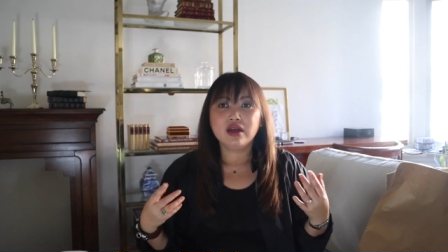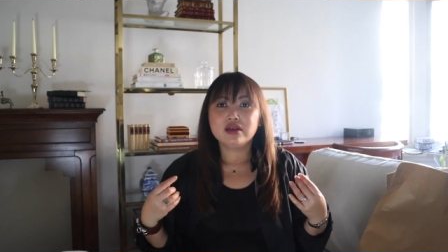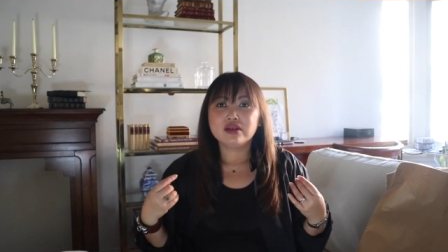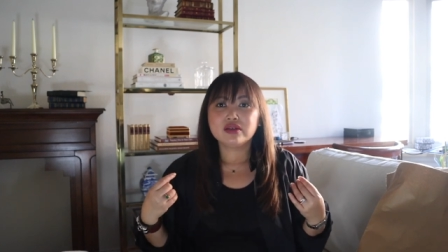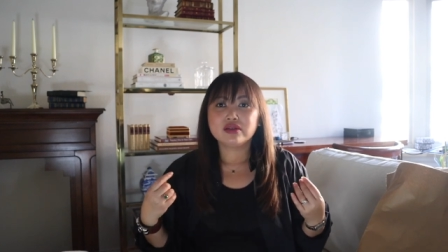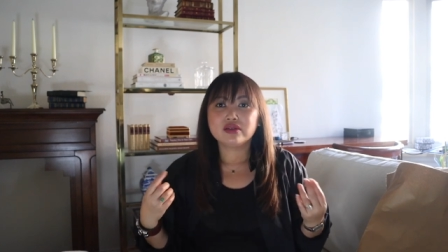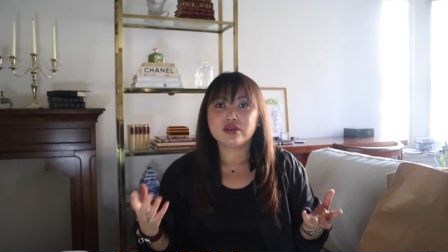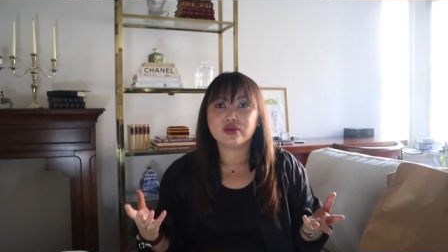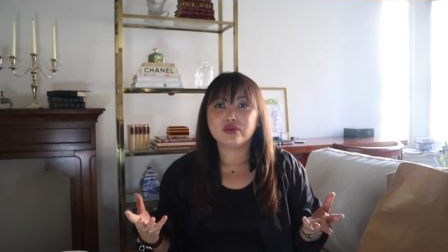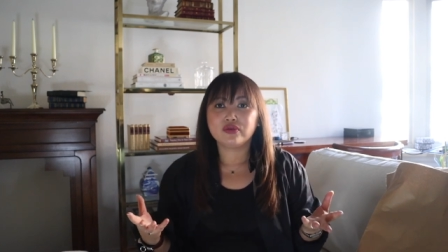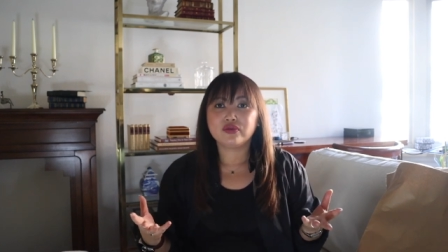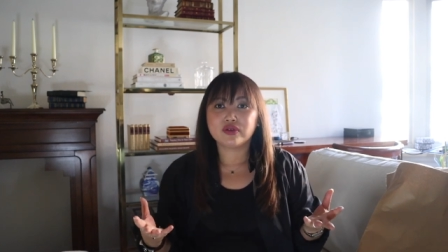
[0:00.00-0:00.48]

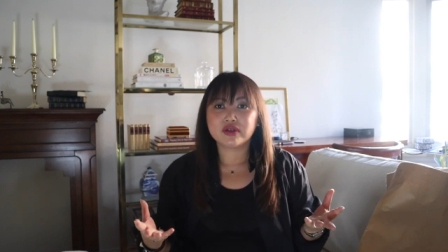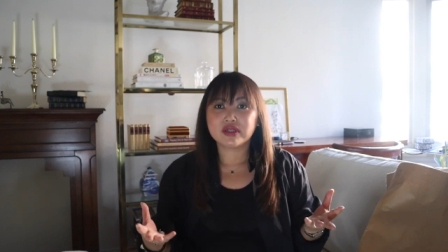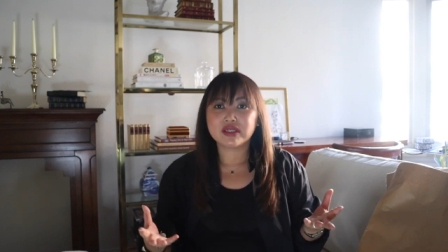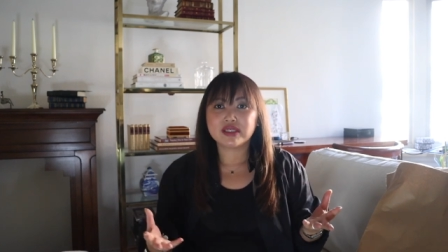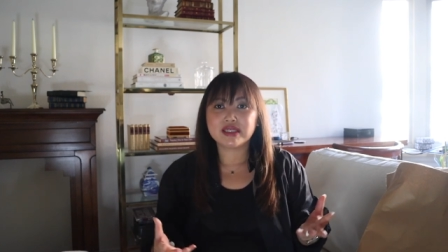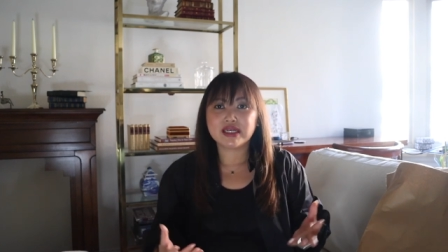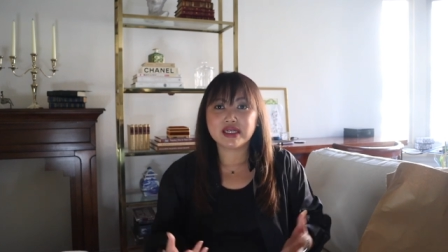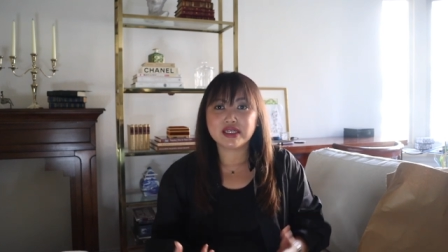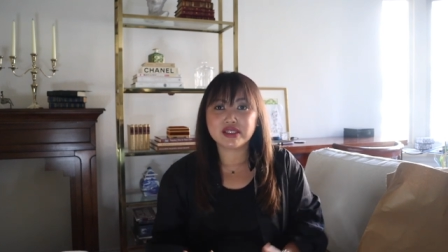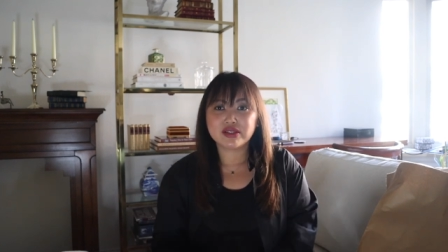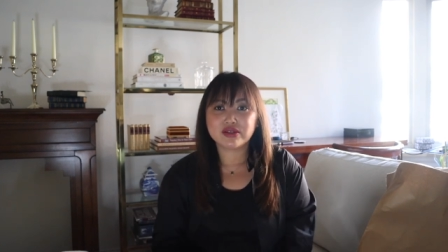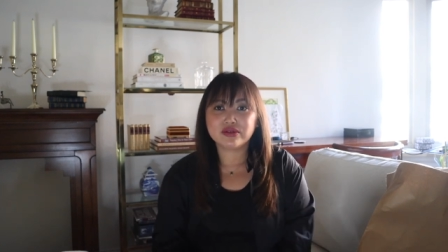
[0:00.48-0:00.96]
So for
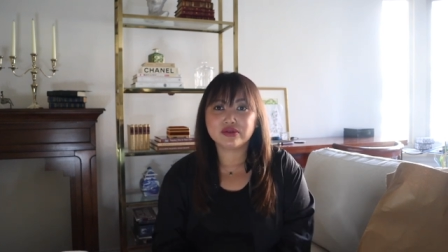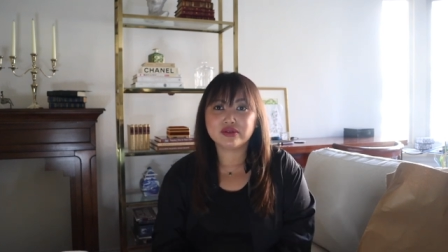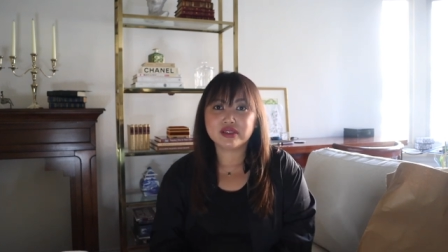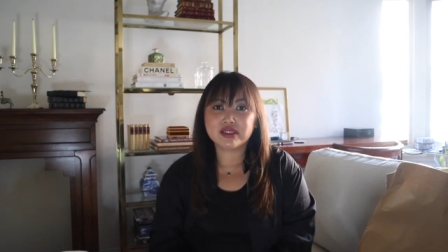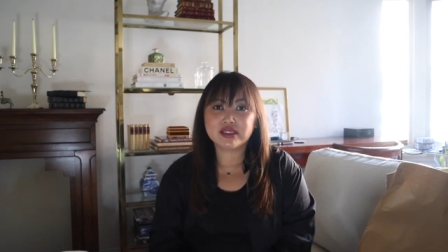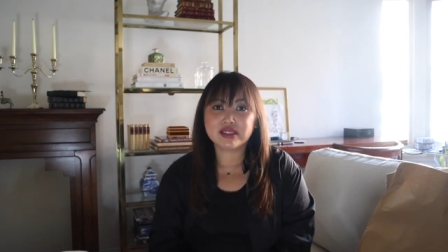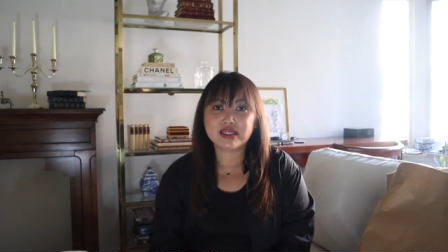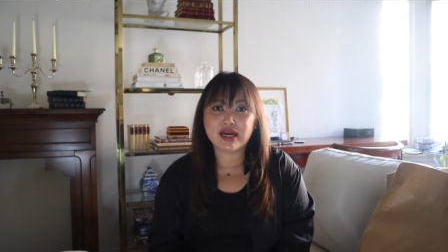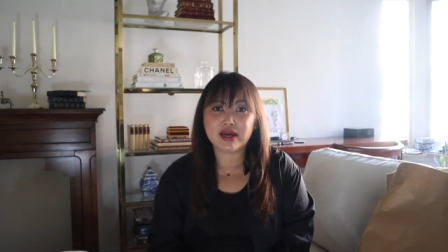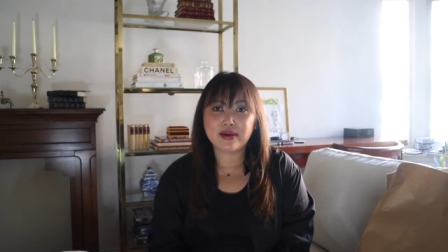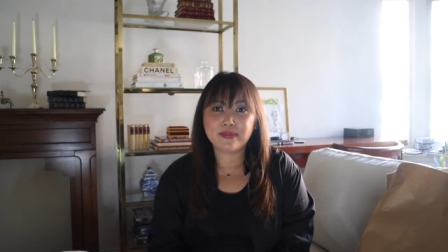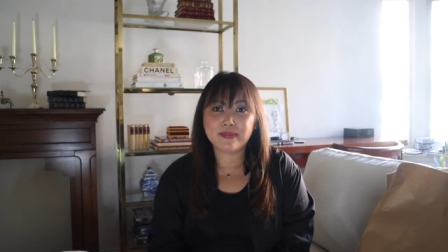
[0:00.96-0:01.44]

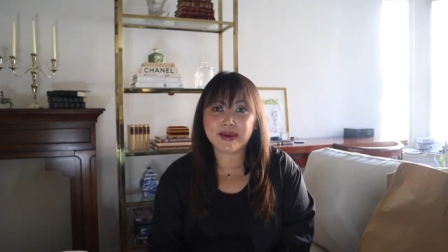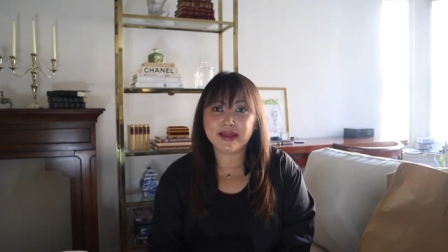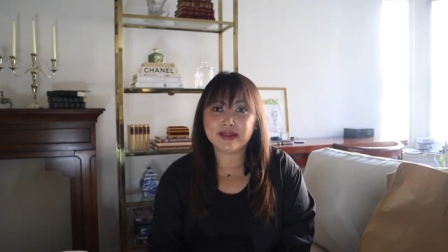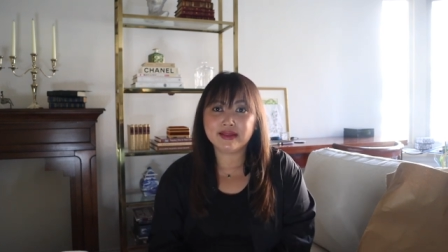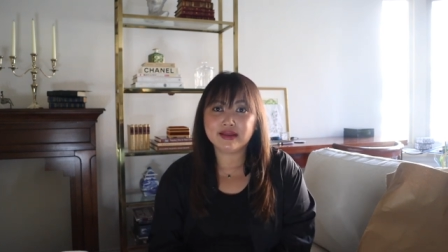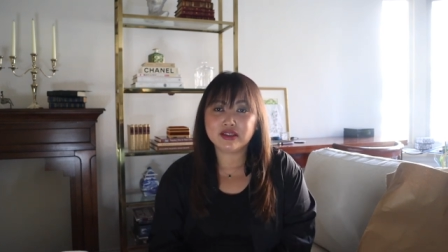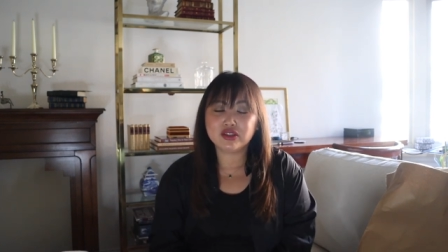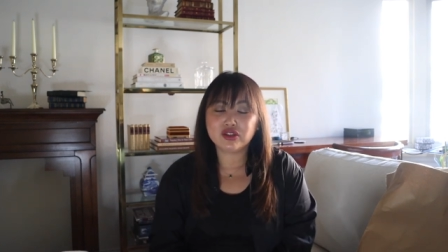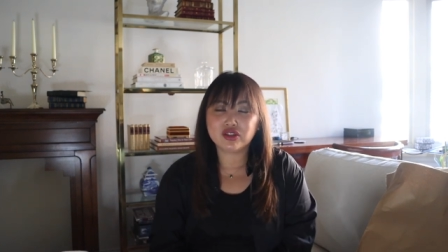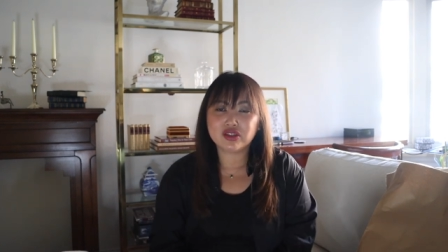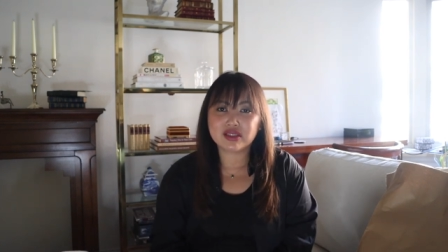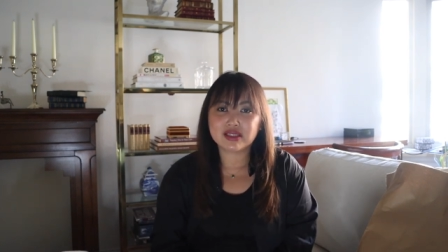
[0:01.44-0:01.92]
accessories, I
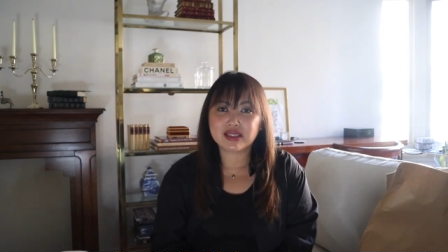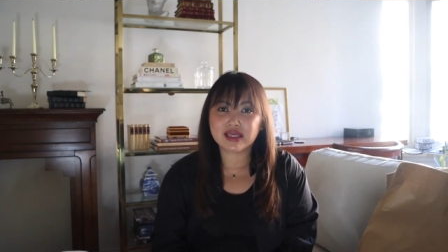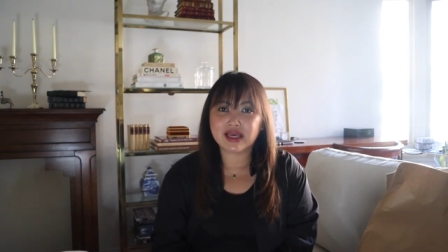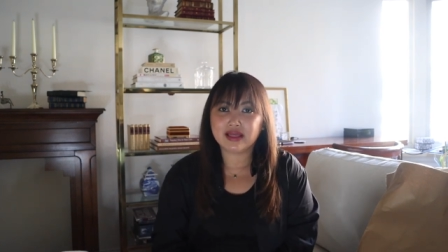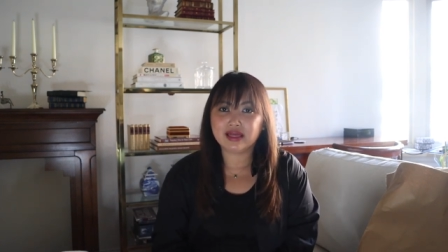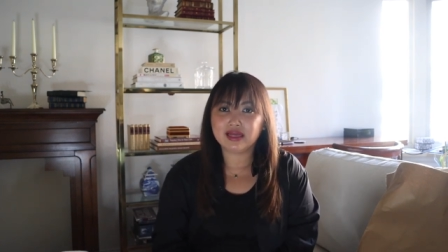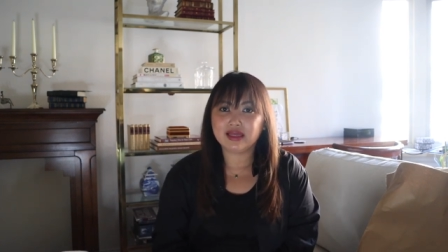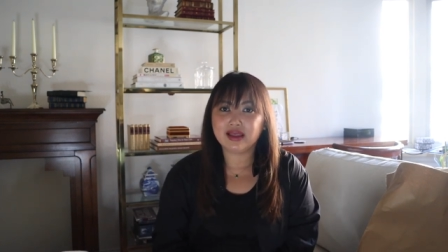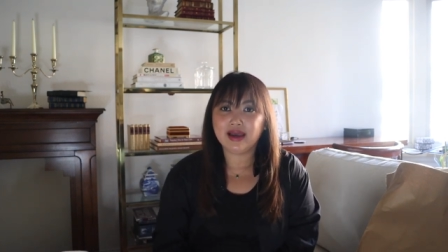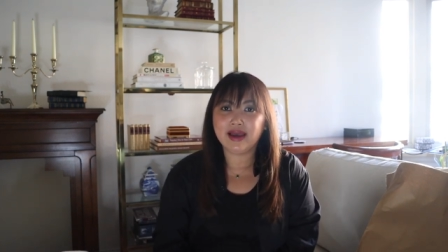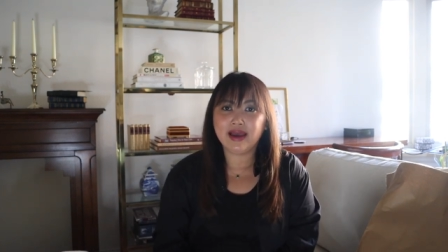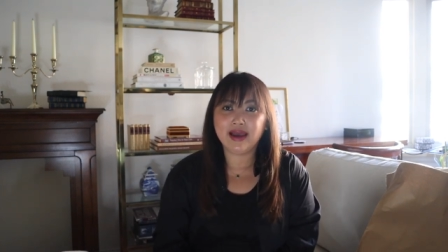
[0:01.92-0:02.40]
mainly just
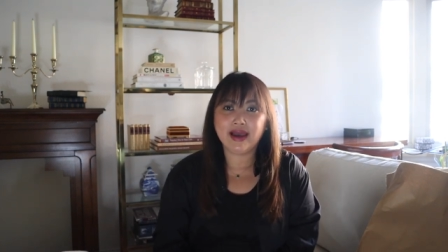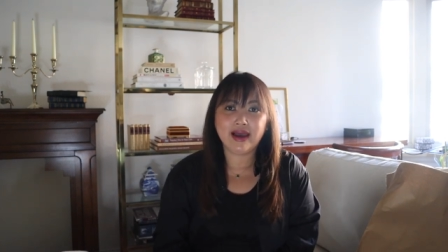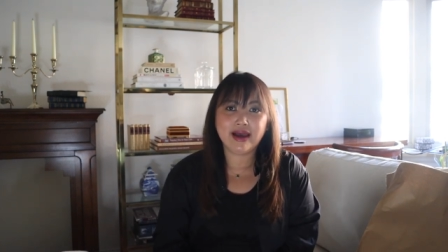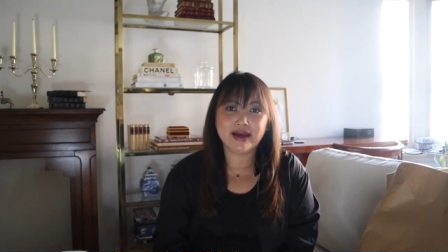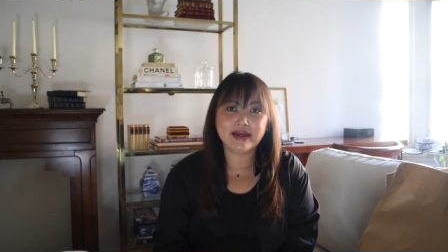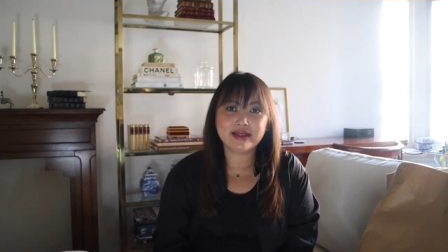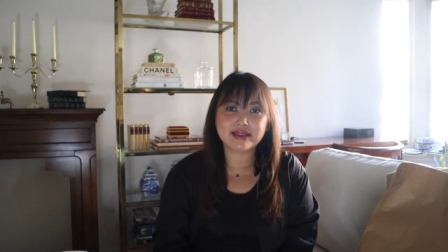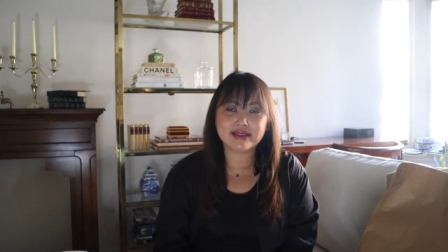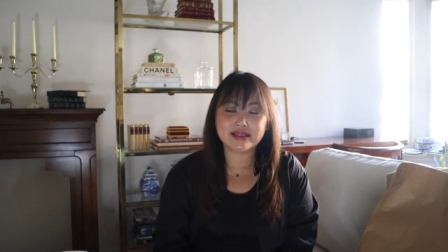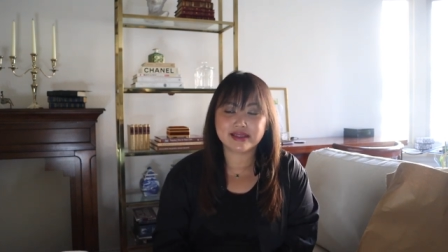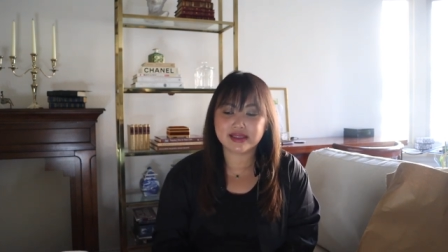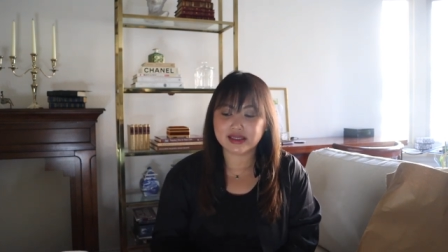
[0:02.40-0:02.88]
get the
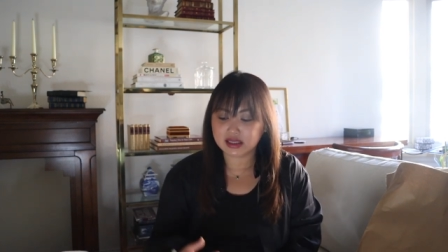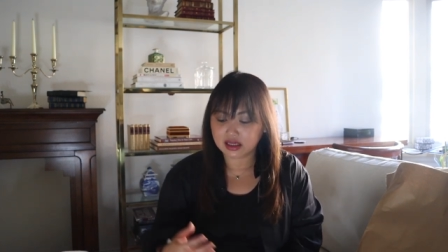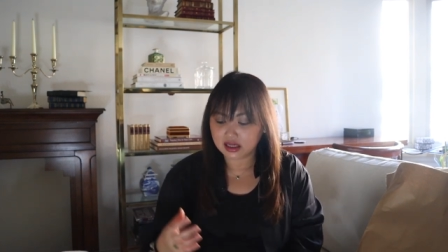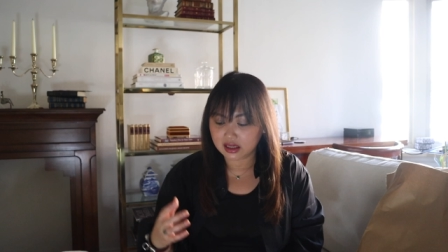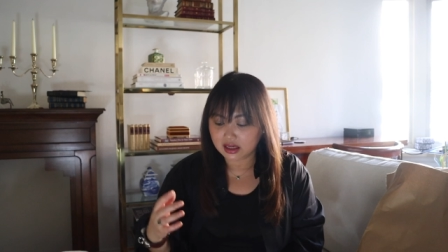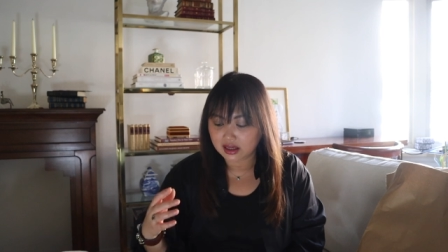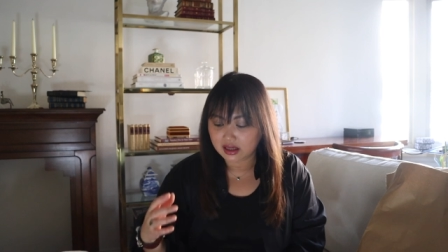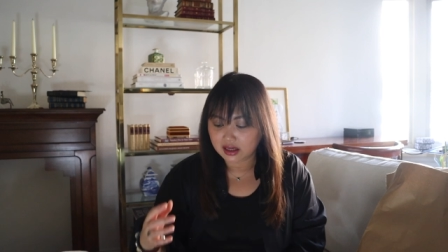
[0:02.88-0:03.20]
hats.